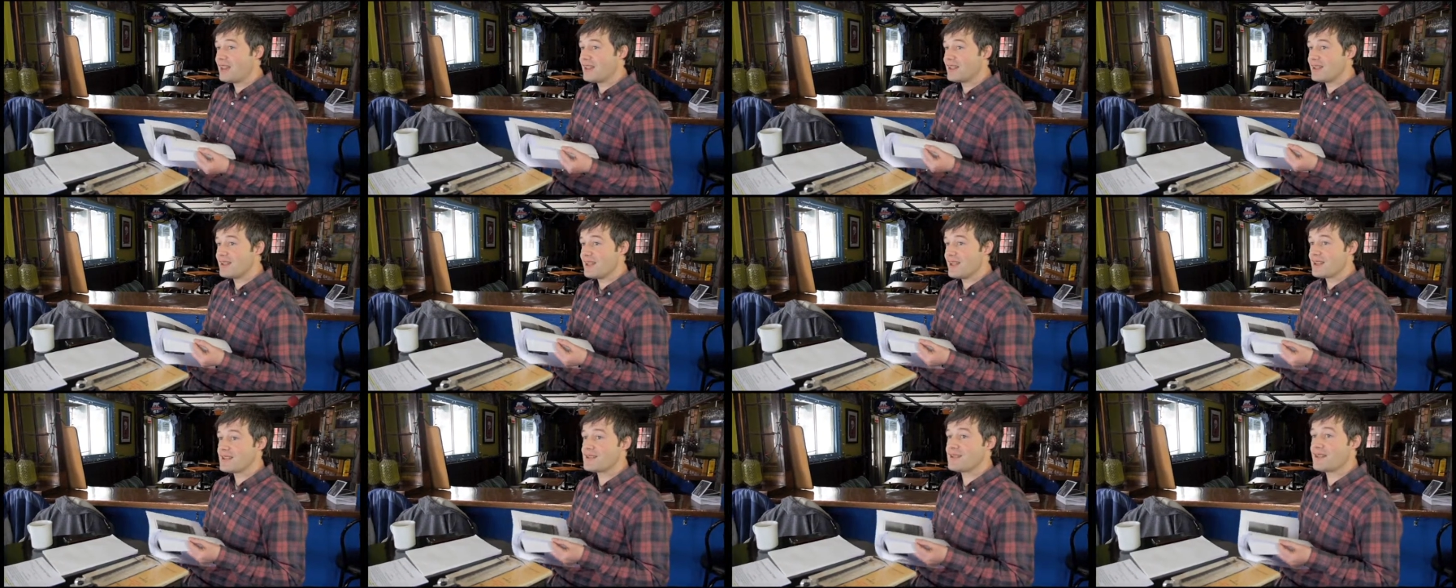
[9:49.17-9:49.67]

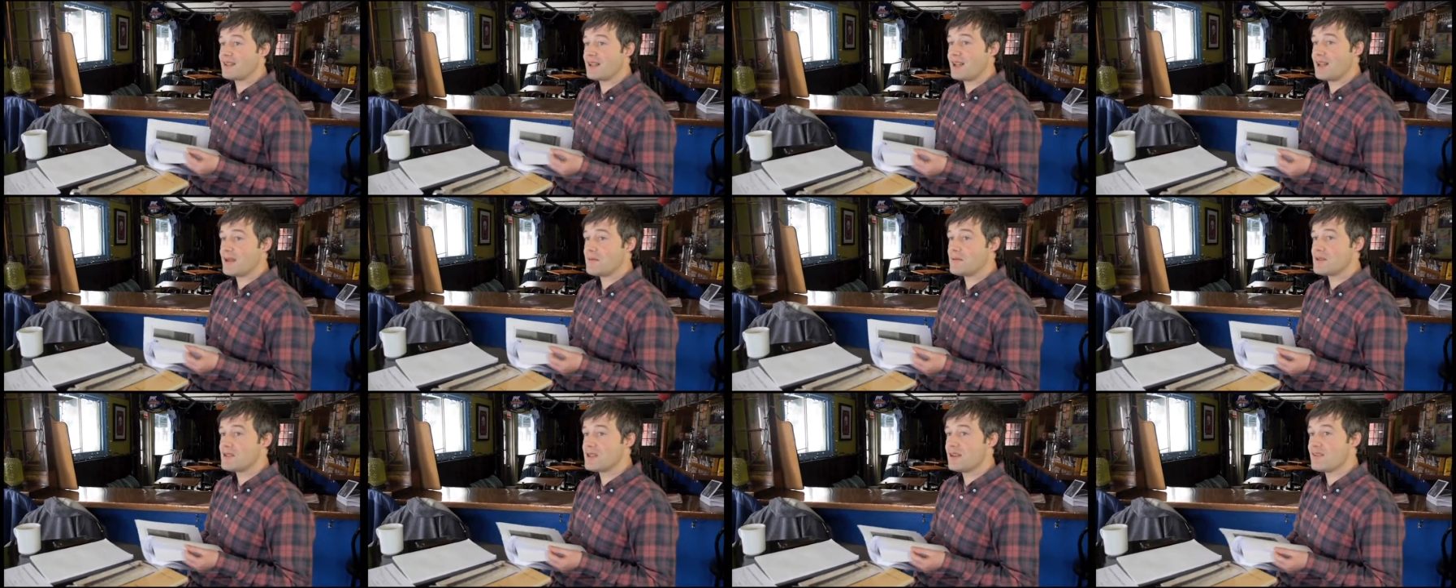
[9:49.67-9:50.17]
The nasty
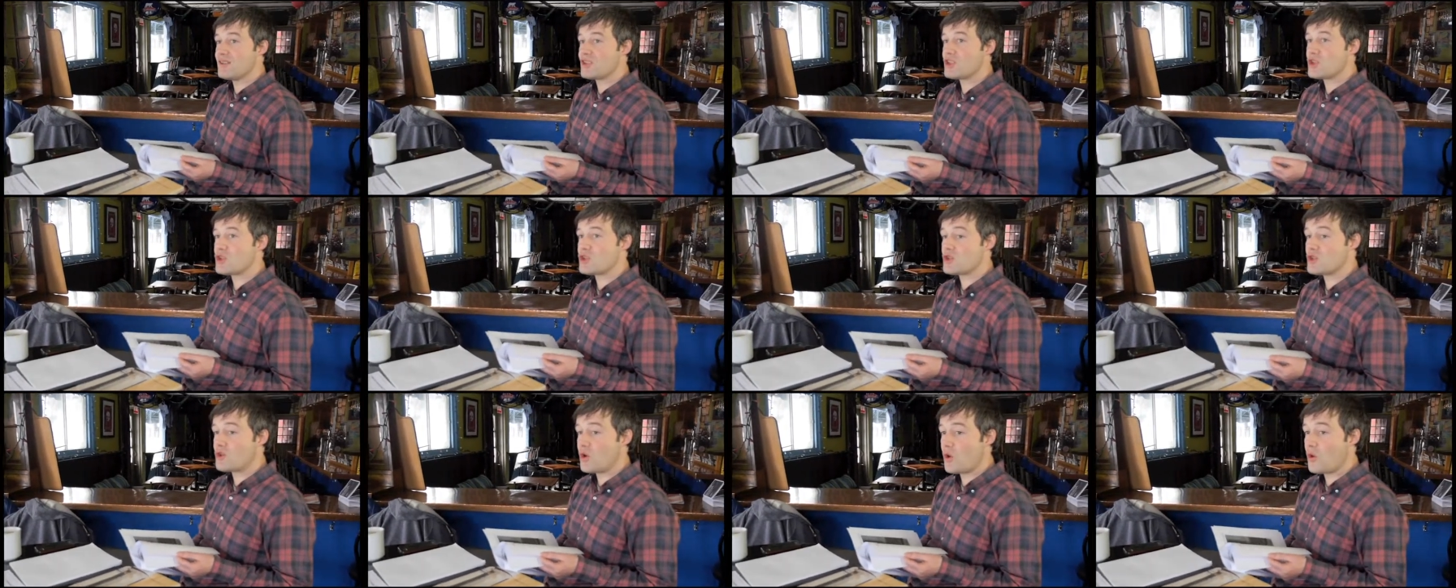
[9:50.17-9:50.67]
climate here is
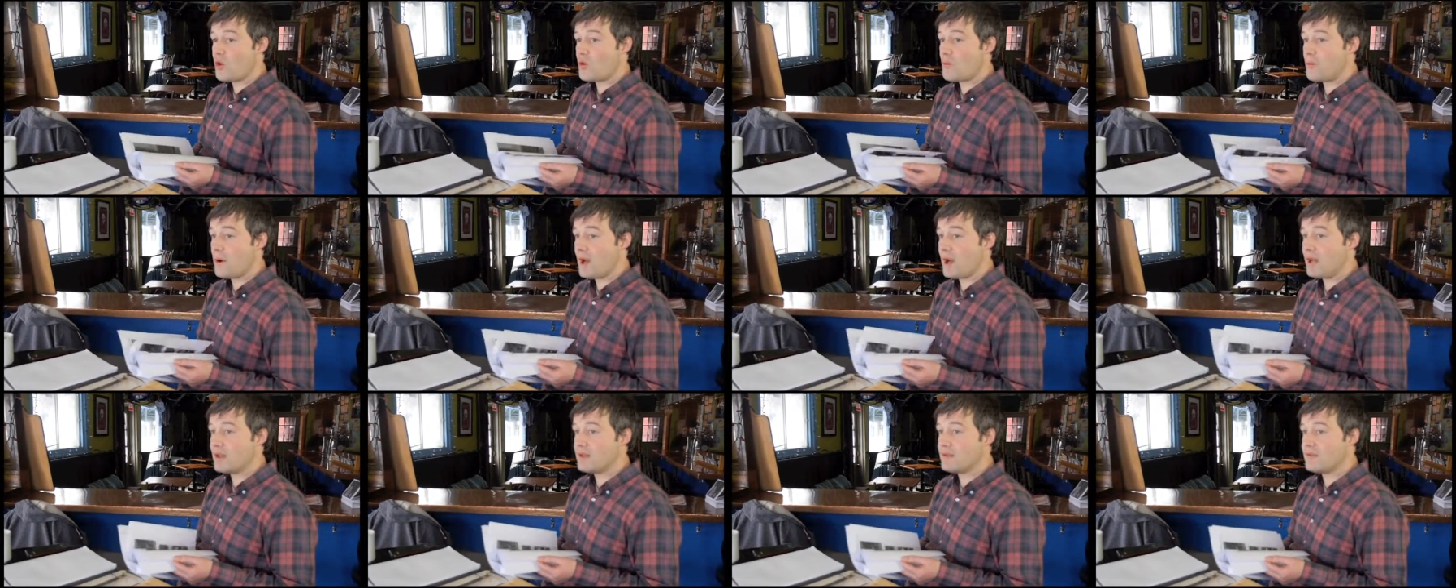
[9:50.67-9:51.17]
so
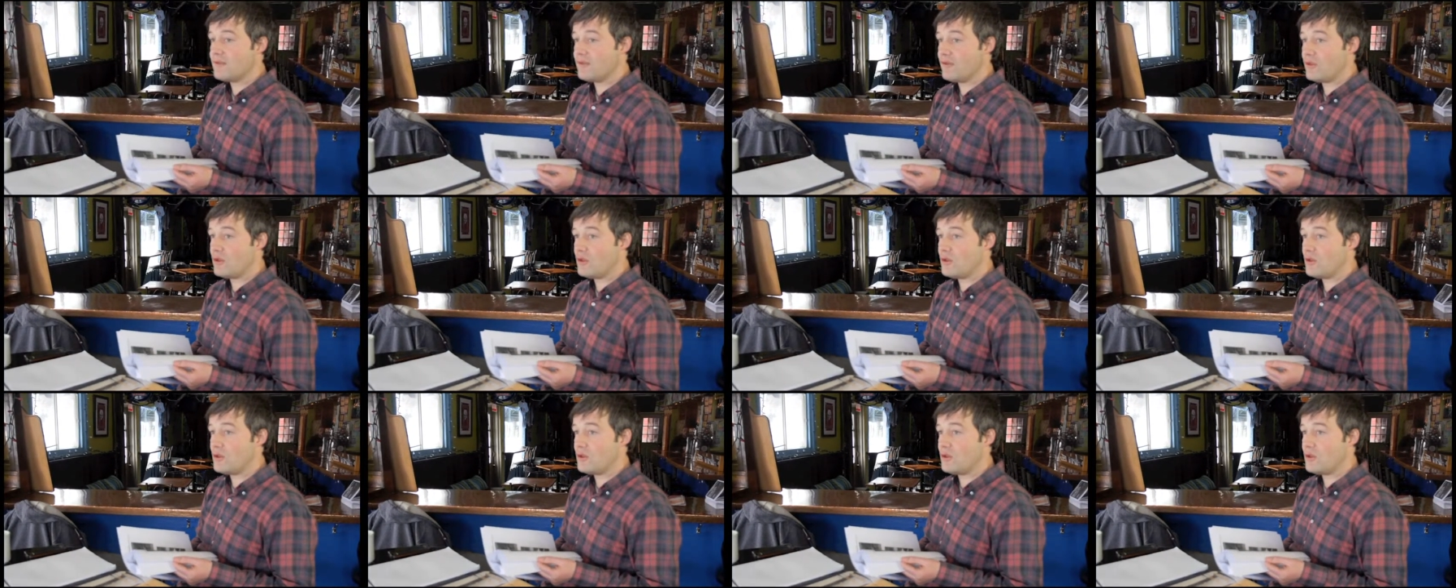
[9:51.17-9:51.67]
bad
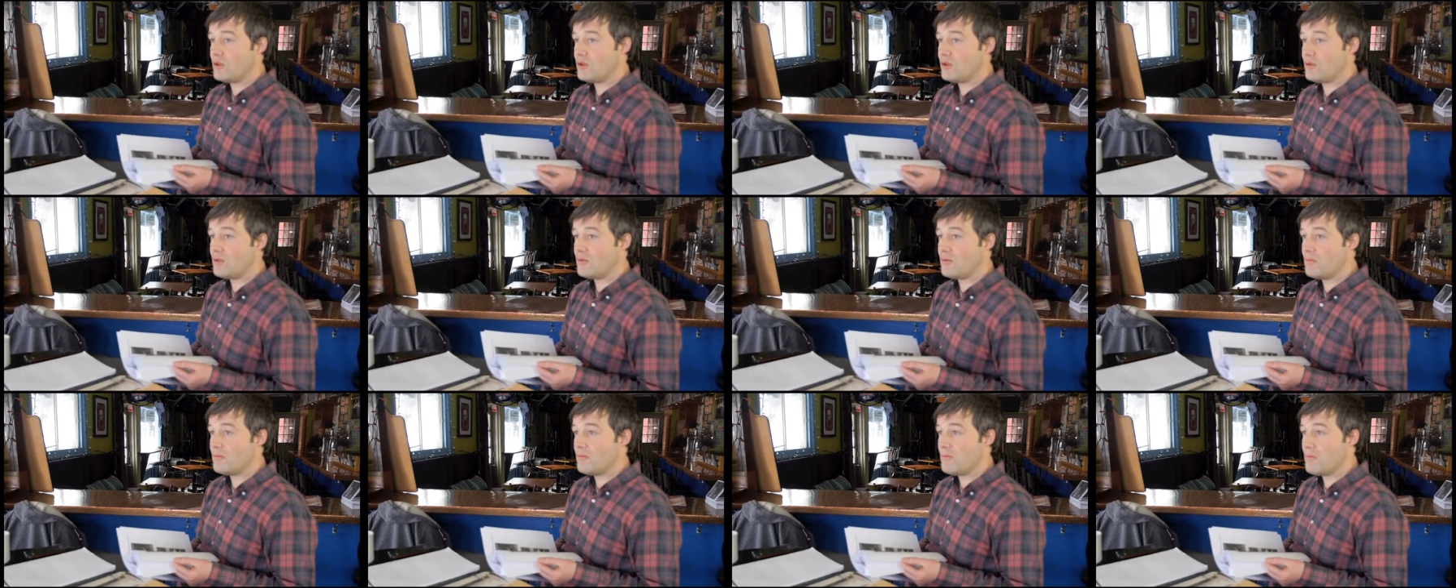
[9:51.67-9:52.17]

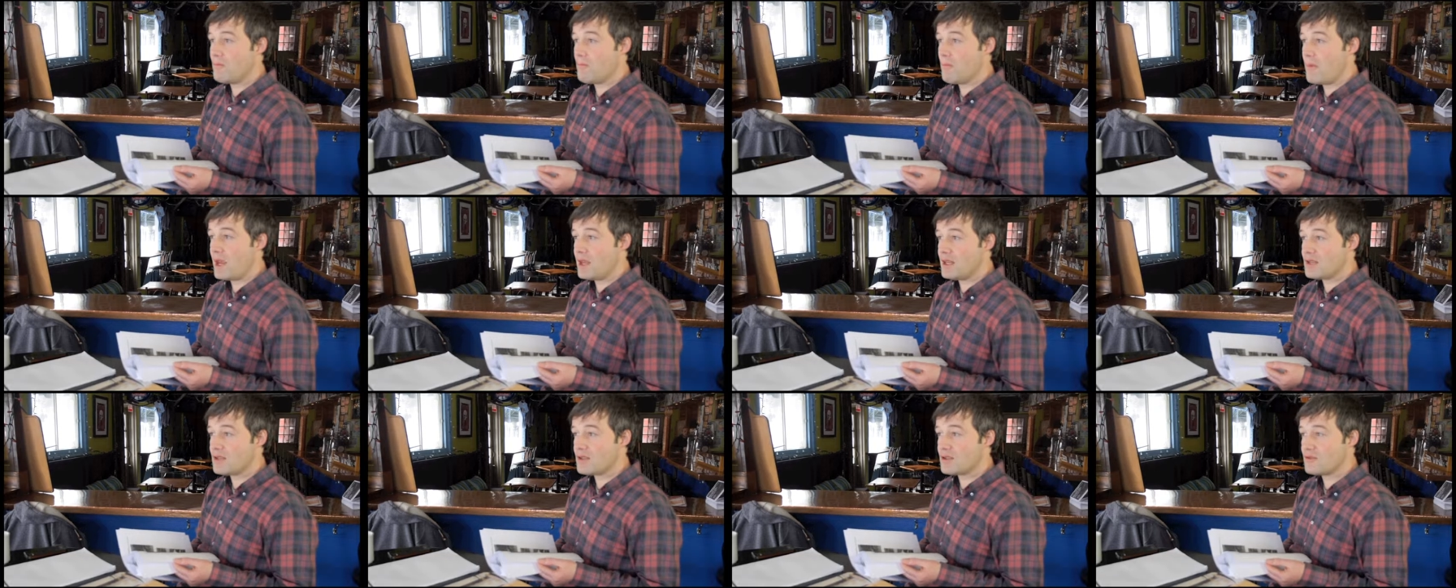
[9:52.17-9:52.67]
for
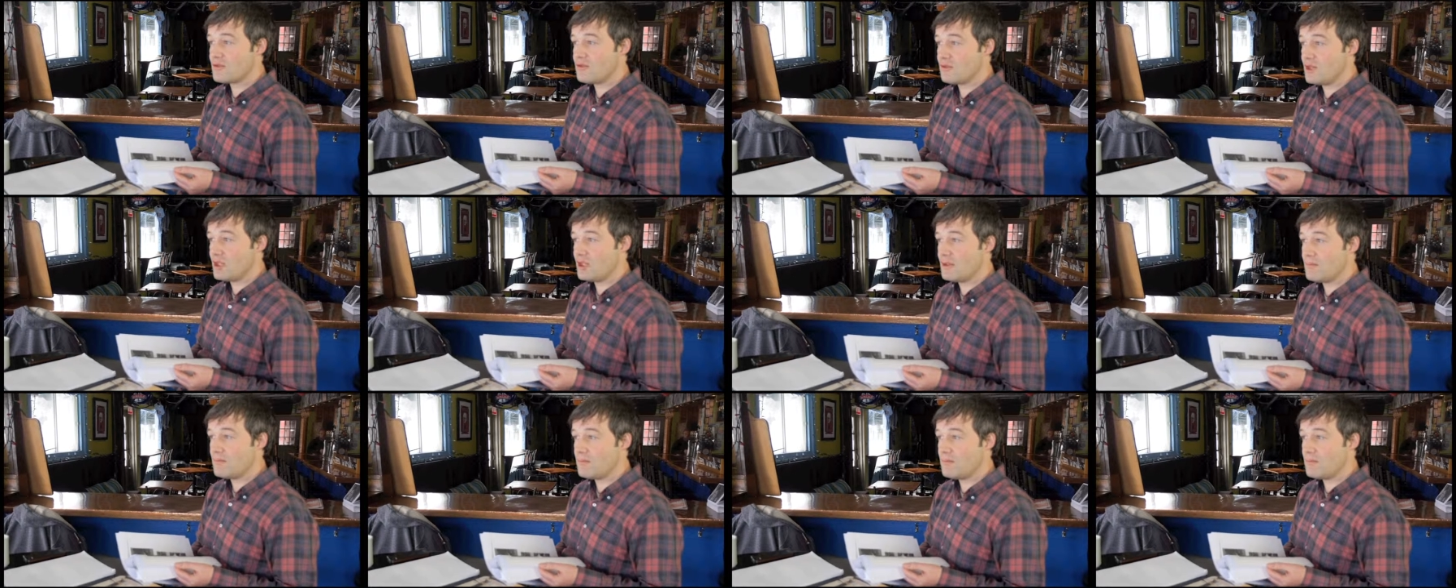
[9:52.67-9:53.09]
masonry.